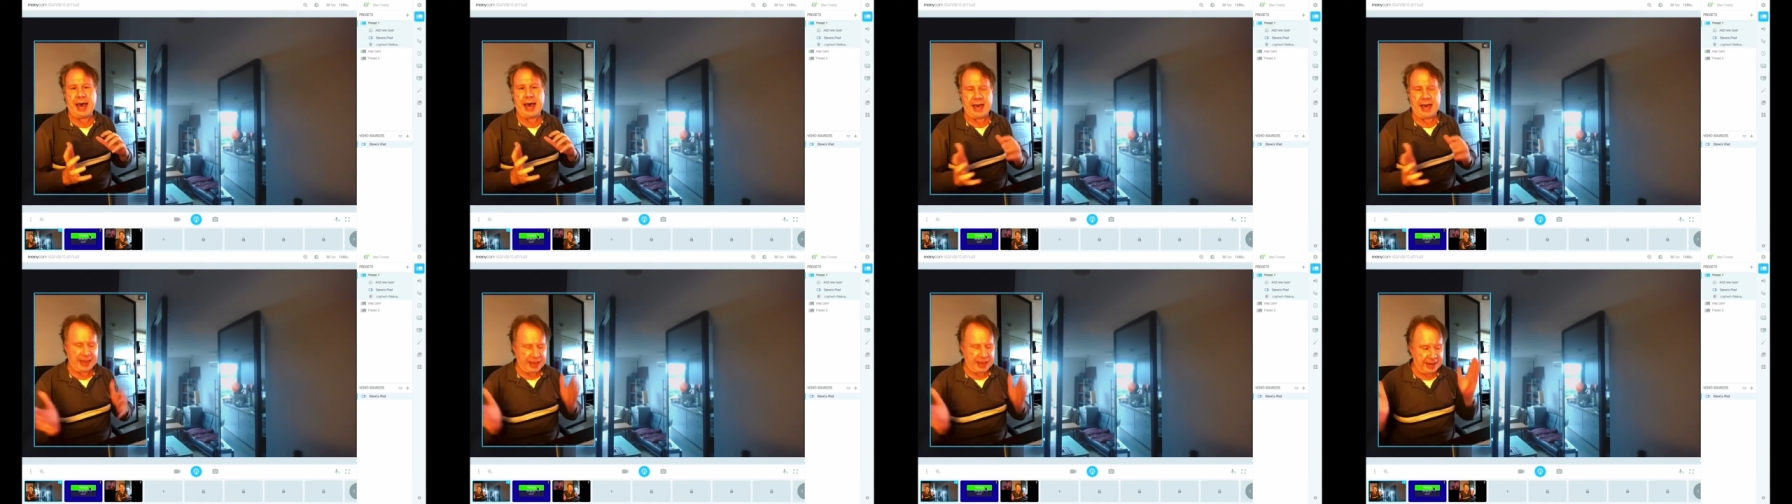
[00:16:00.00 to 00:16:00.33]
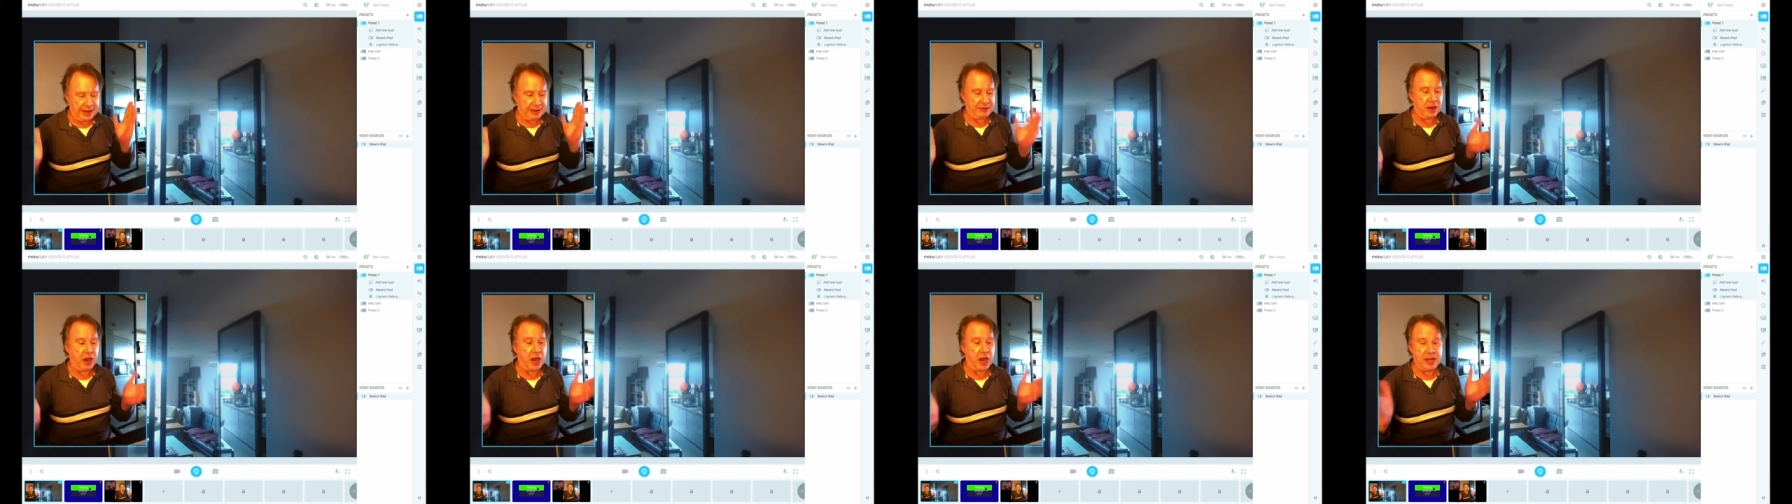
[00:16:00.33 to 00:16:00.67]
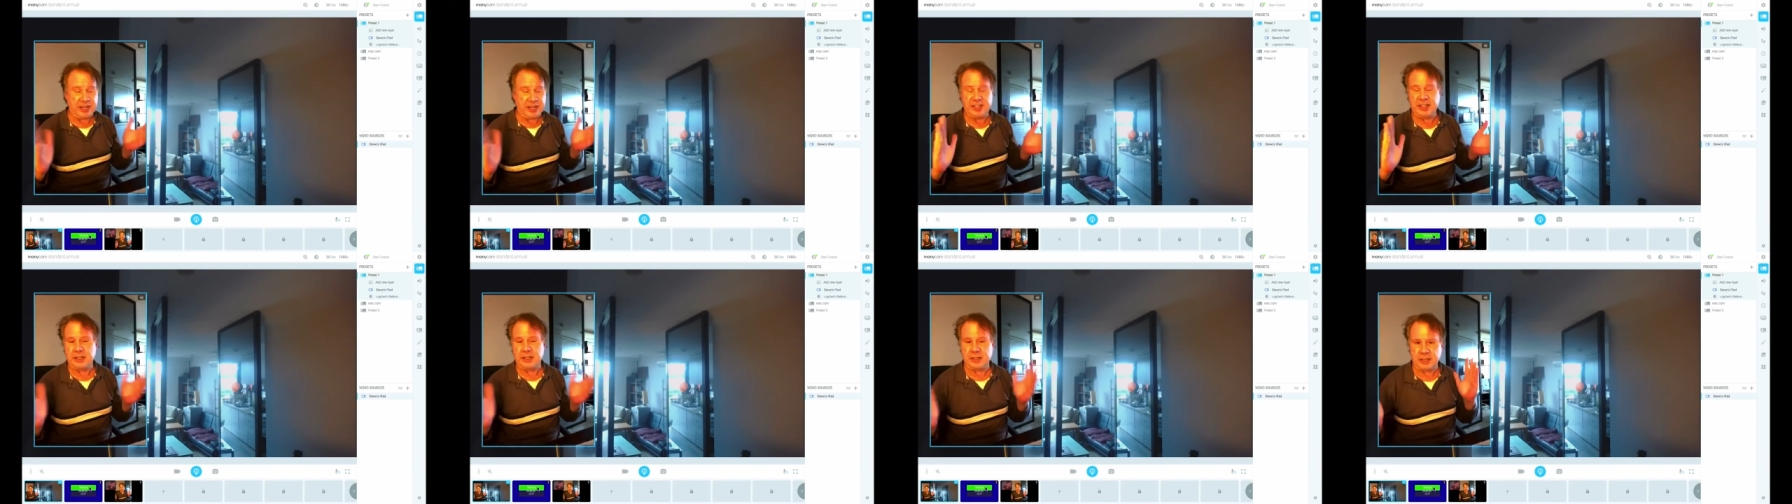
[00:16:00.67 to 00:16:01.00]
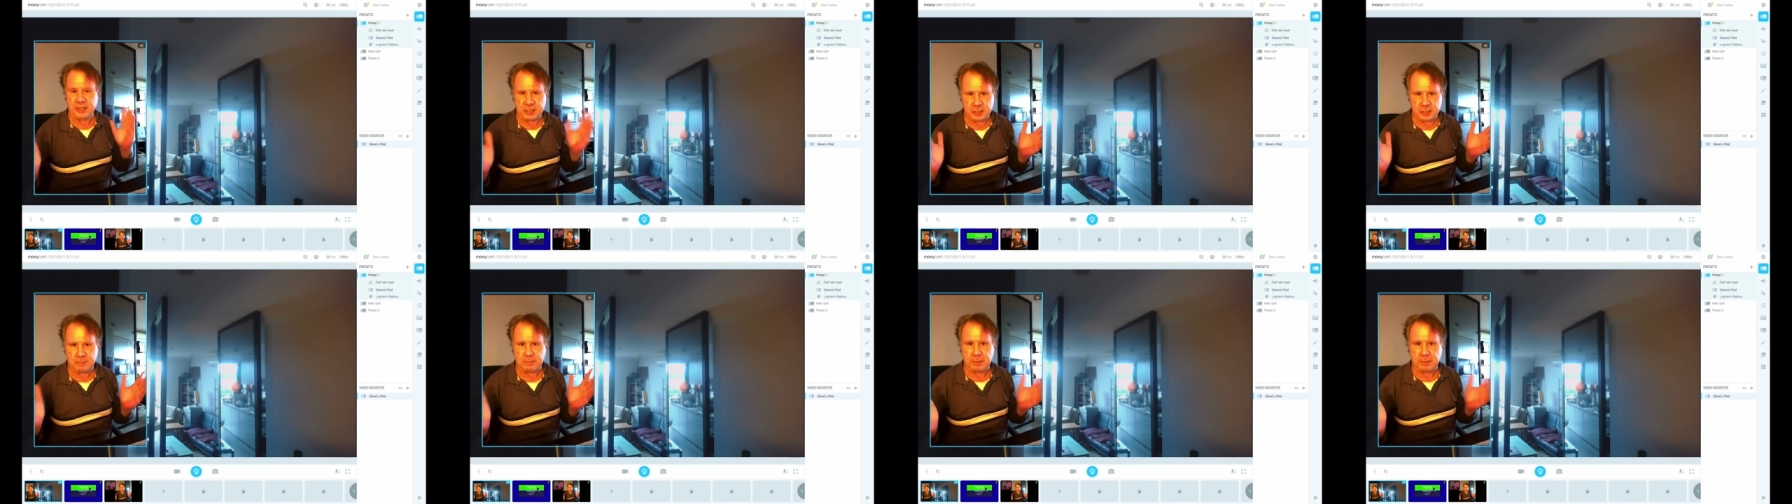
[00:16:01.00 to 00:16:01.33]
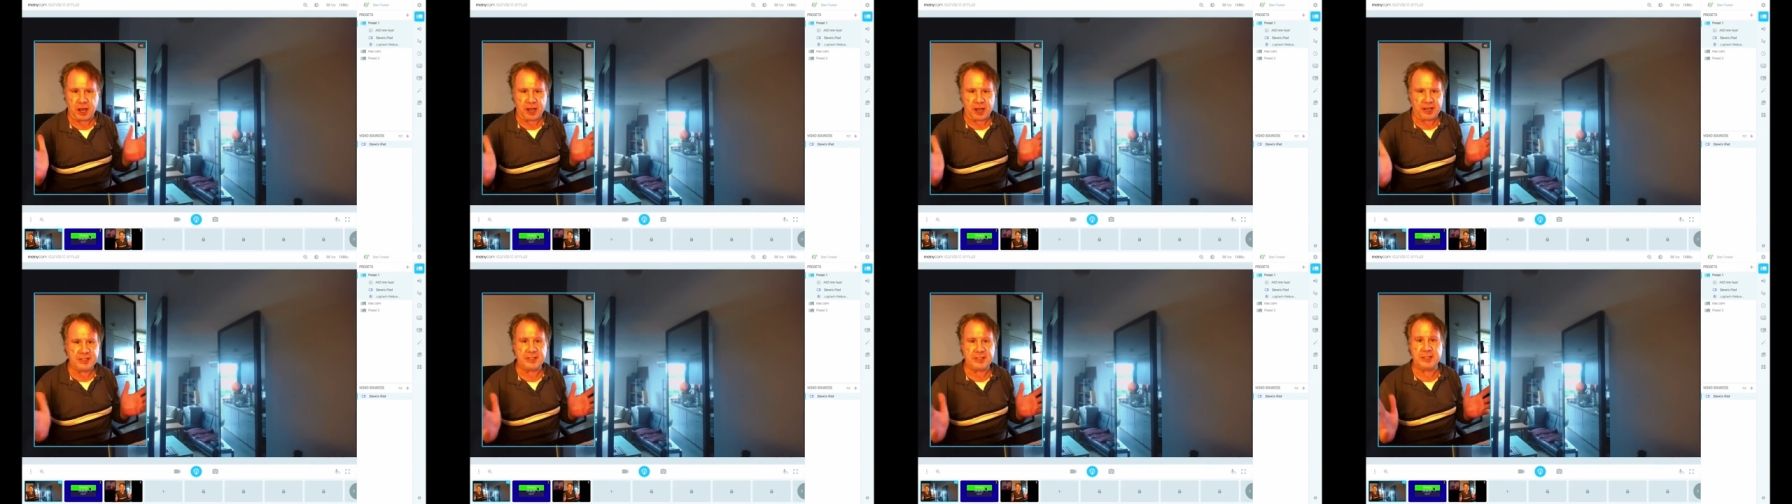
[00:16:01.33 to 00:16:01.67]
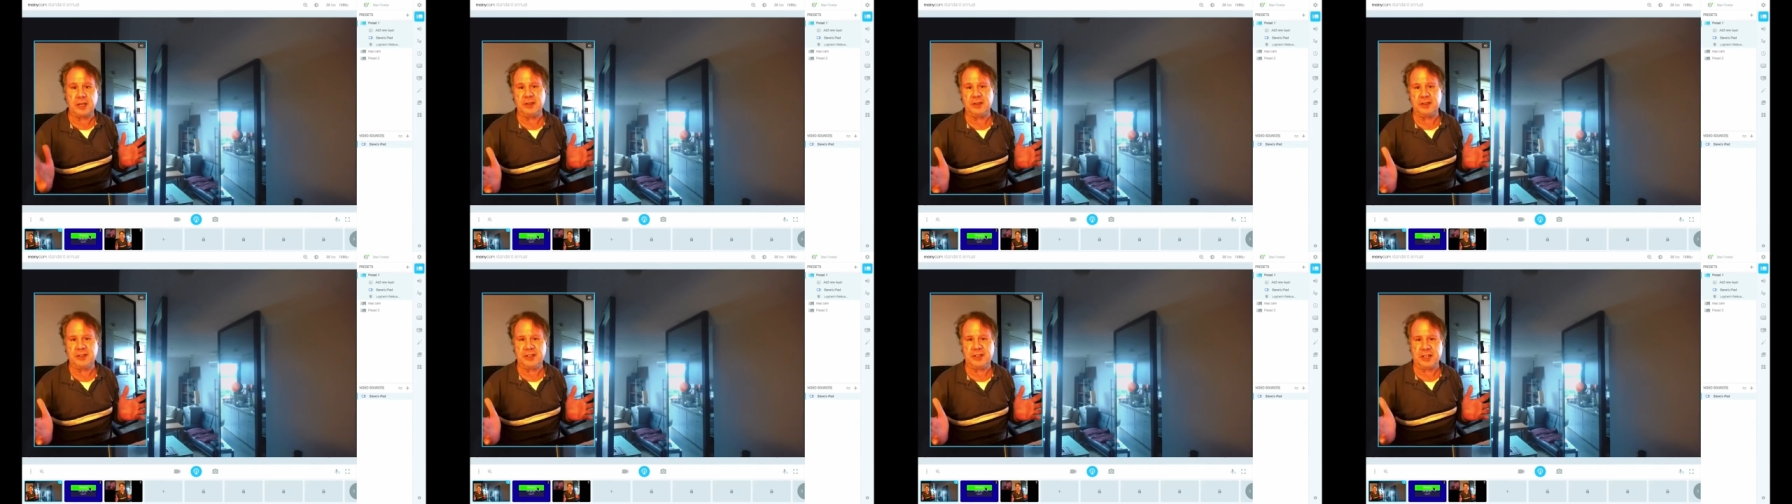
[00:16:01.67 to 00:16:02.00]
and ideally
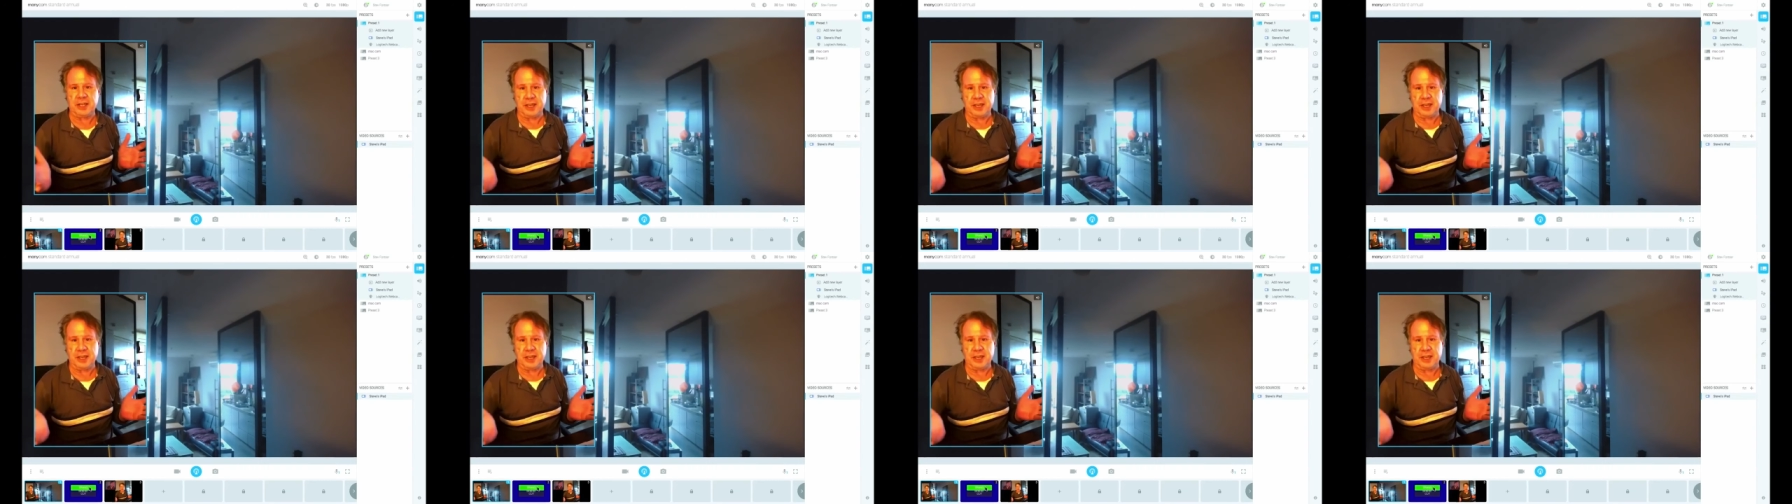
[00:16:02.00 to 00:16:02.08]
splice those